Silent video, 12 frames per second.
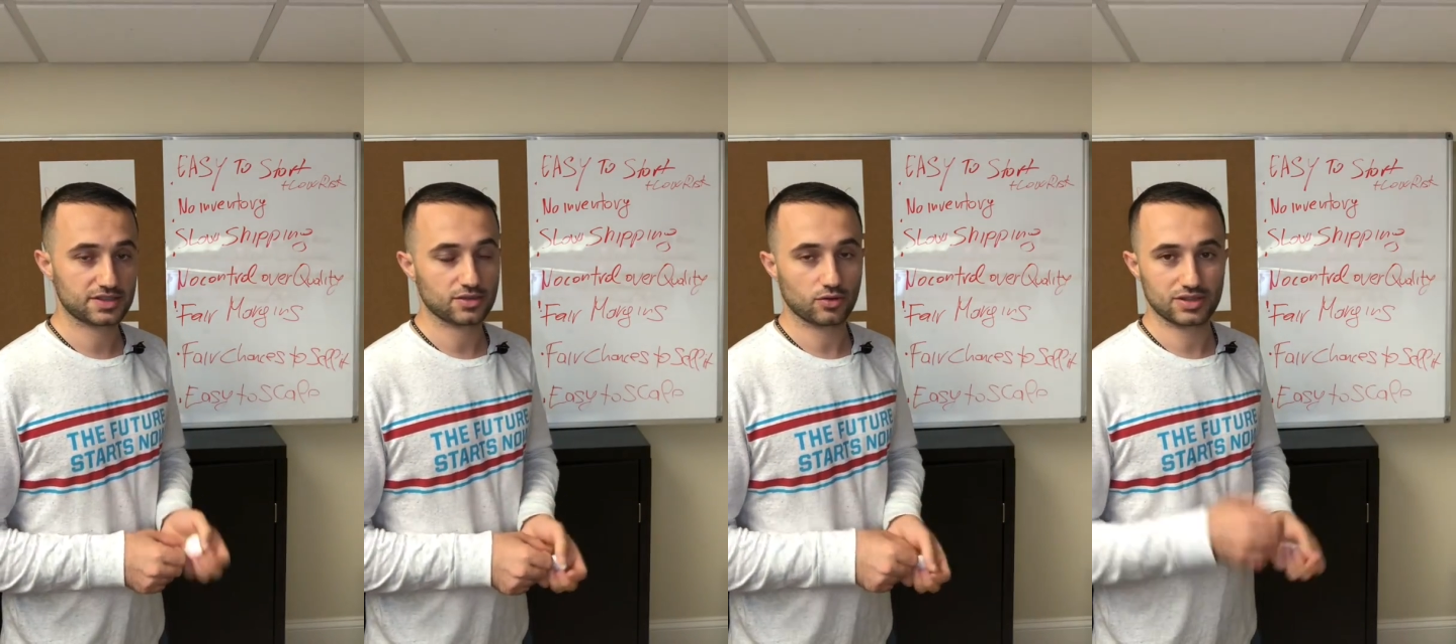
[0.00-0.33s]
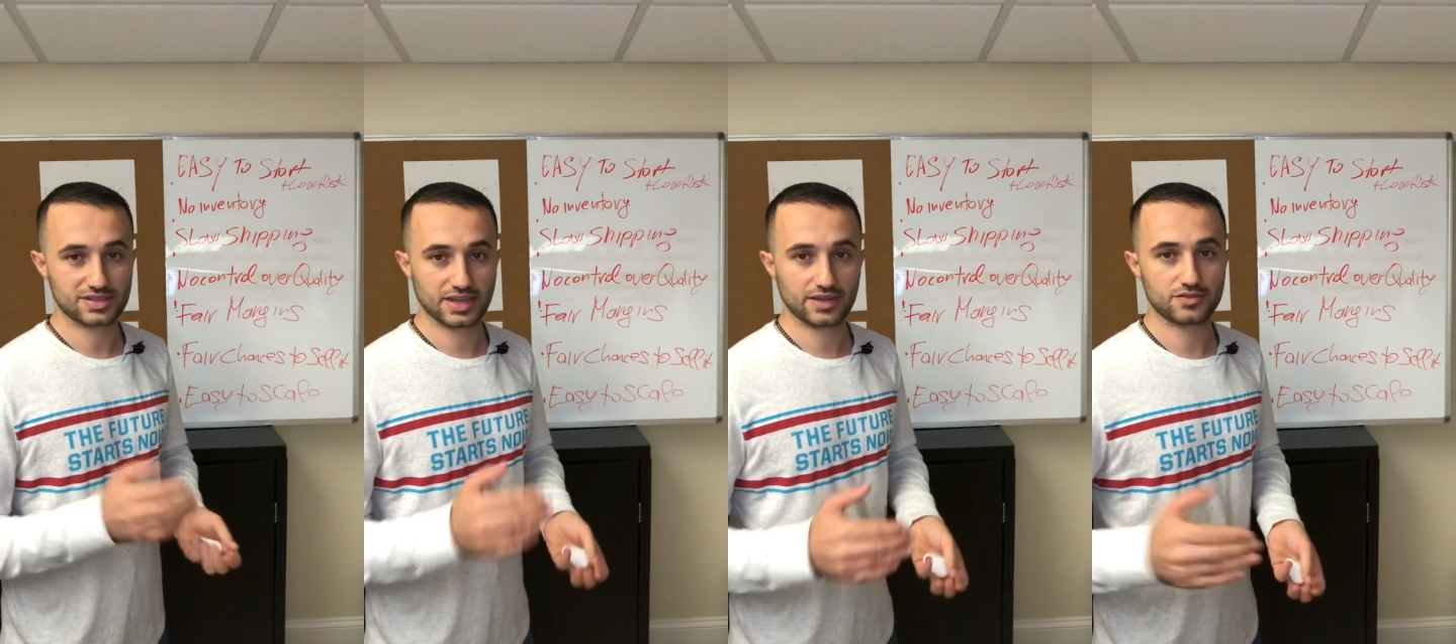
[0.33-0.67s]
So it
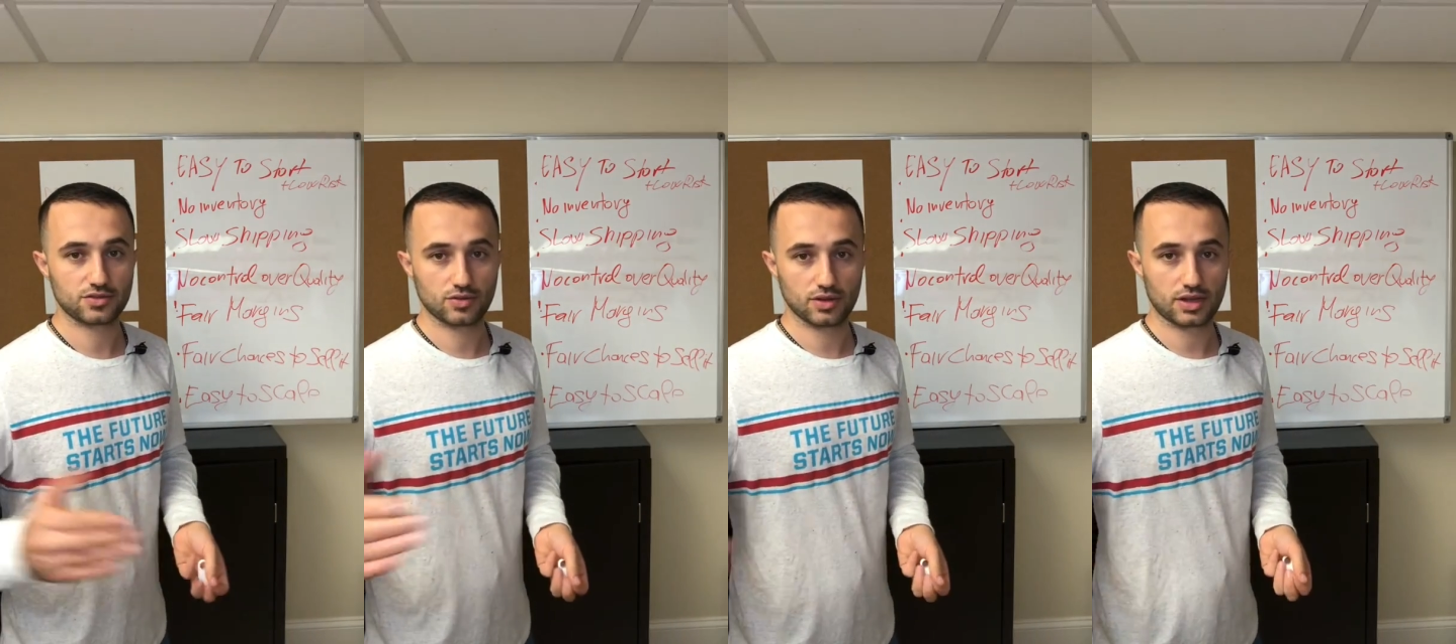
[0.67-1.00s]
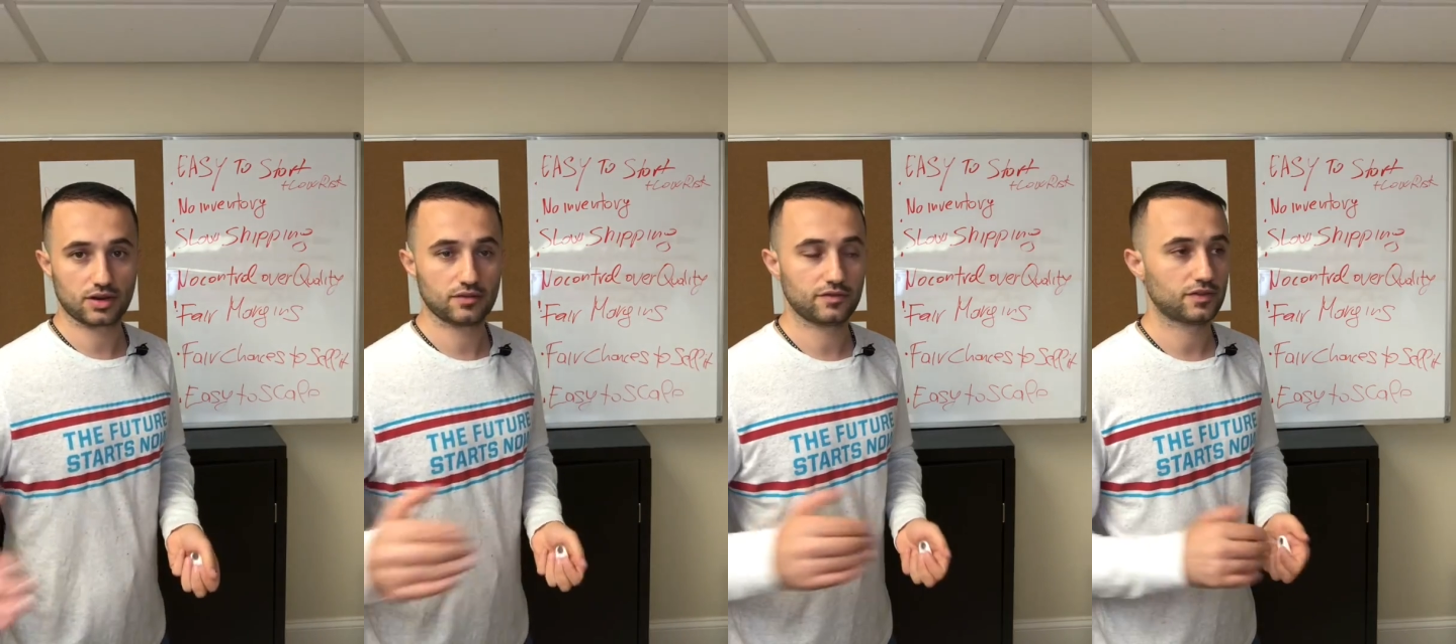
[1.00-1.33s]
saves you a
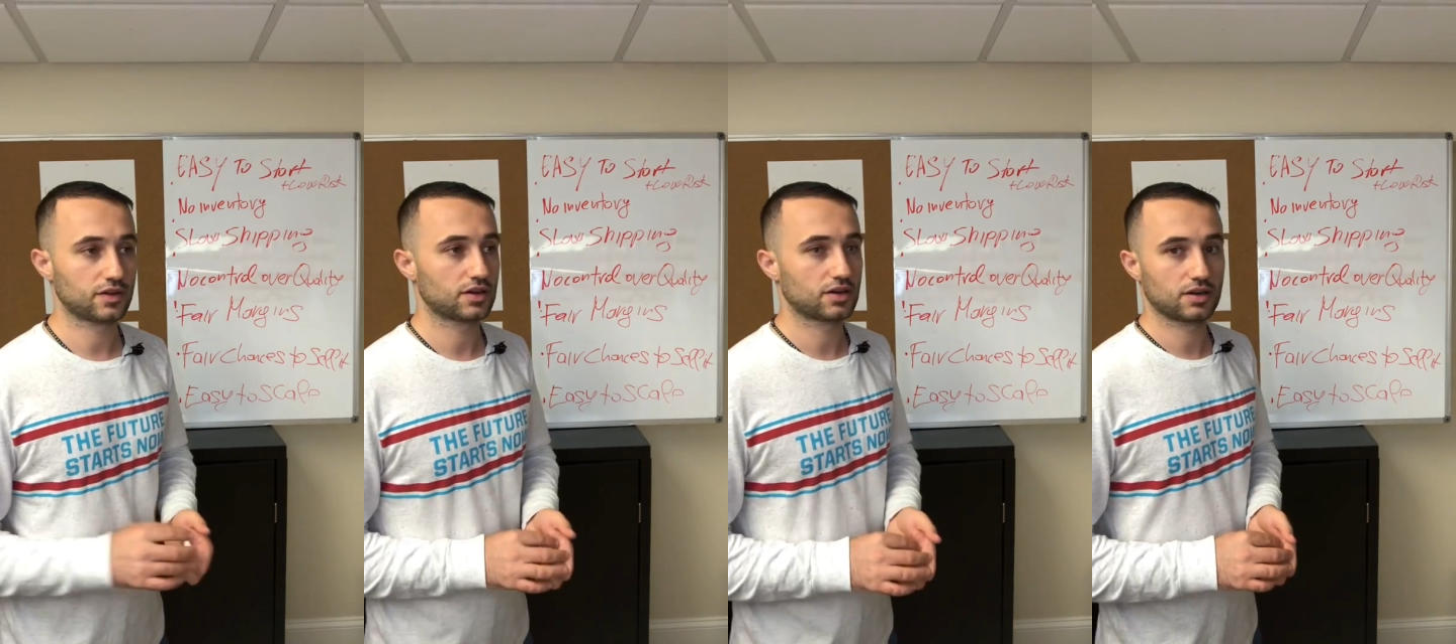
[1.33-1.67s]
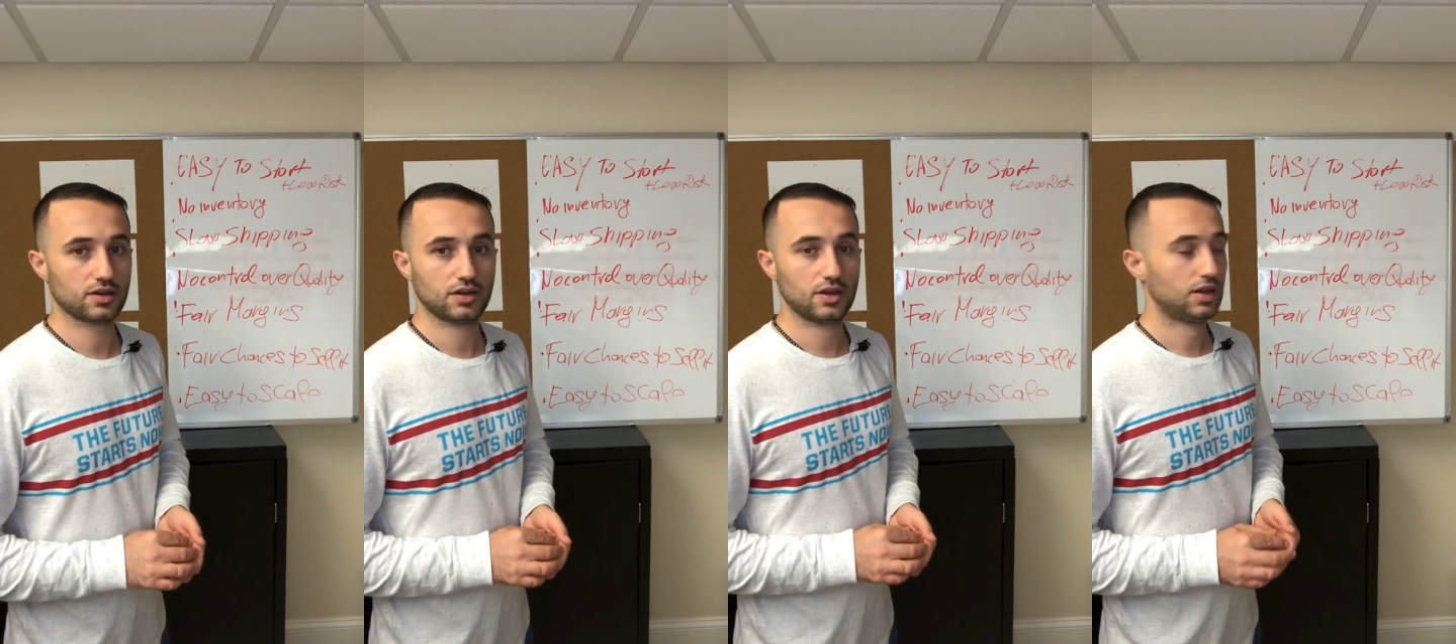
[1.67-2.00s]
lot of